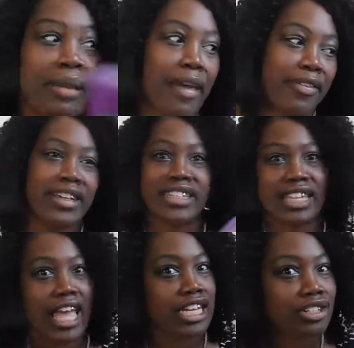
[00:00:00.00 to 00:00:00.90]
method /
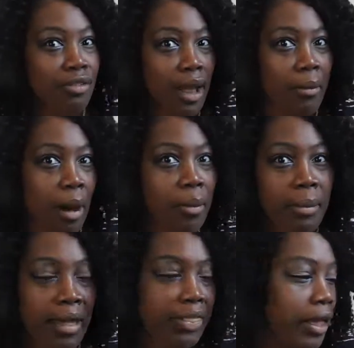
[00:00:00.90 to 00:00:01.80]
grandmama
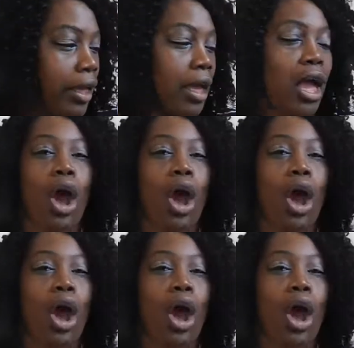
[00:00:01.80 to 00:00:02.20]
method,